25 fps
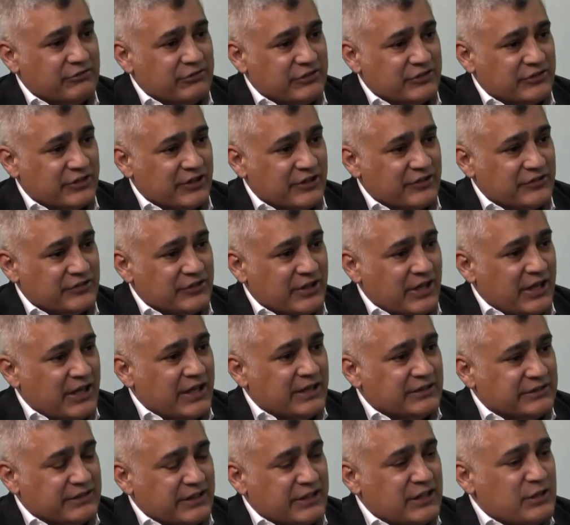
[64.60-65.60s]
returns
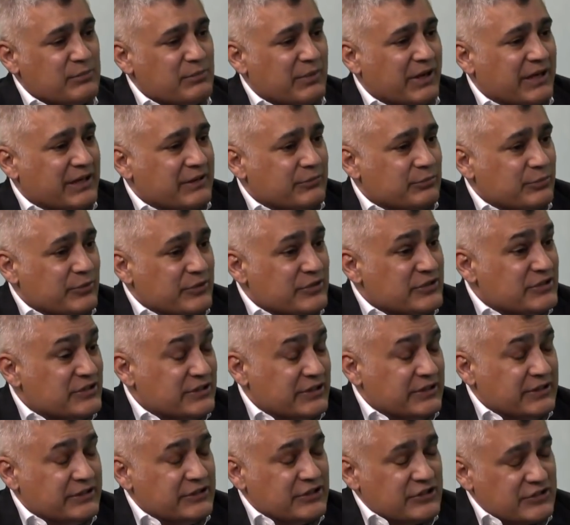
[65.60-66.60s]
than they might if we were
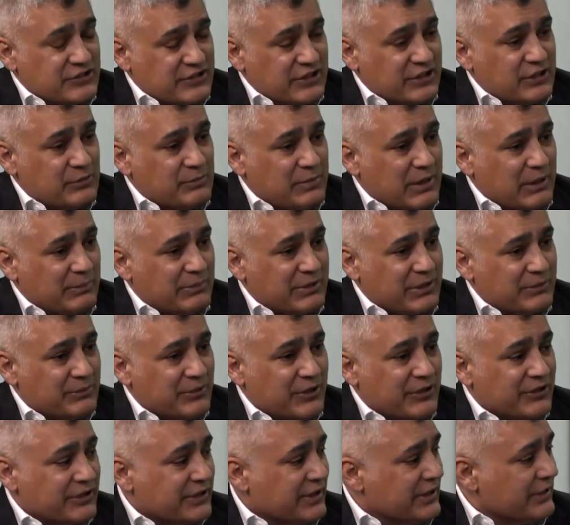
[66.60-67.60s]
just in the public
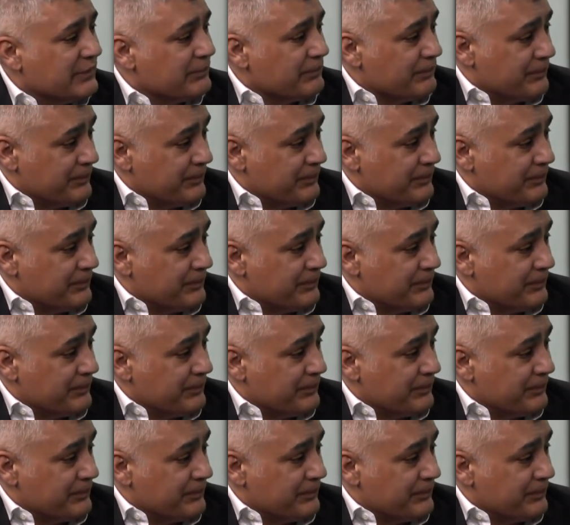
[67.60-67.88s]
market.